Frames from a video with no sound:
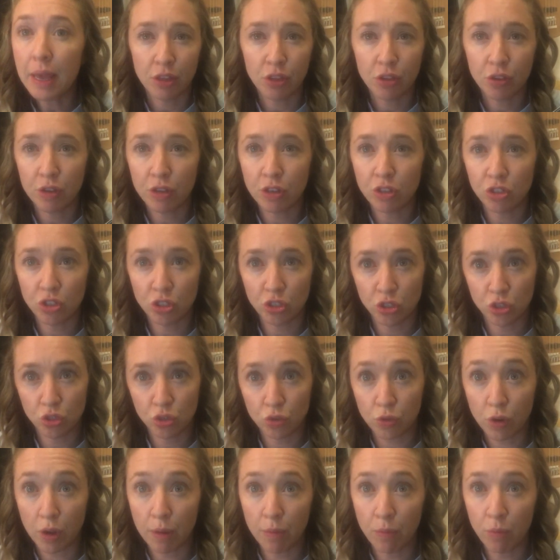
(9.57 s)
You can just
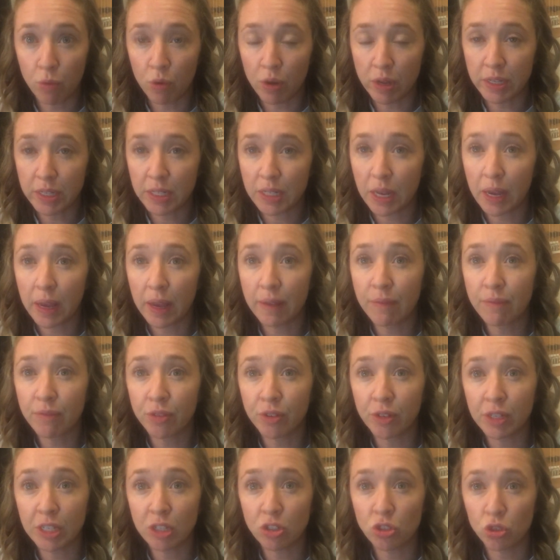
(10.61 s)
strum one time for
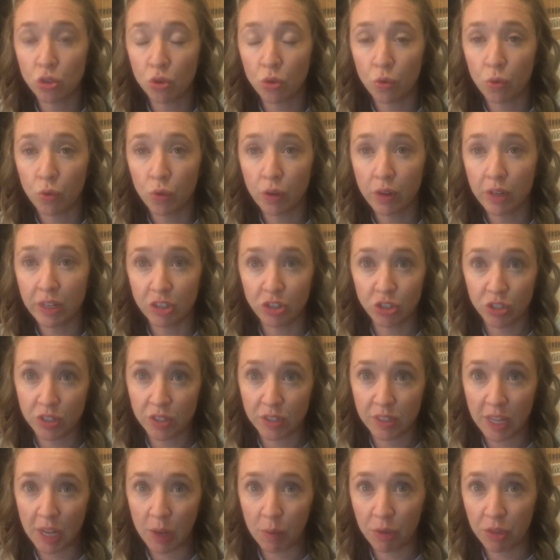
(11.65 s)
each chord and just
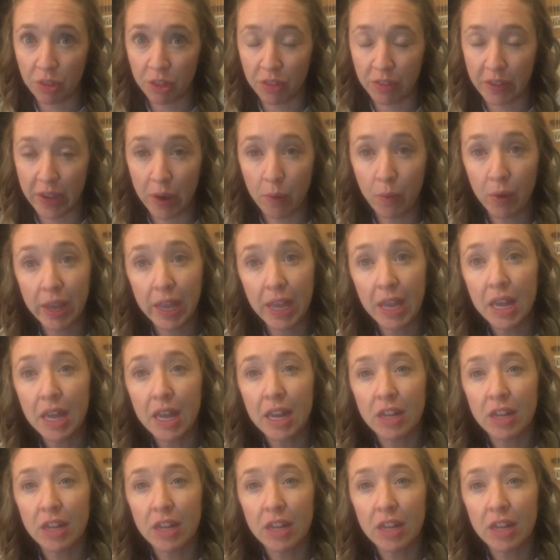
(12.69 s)
sing with it that way.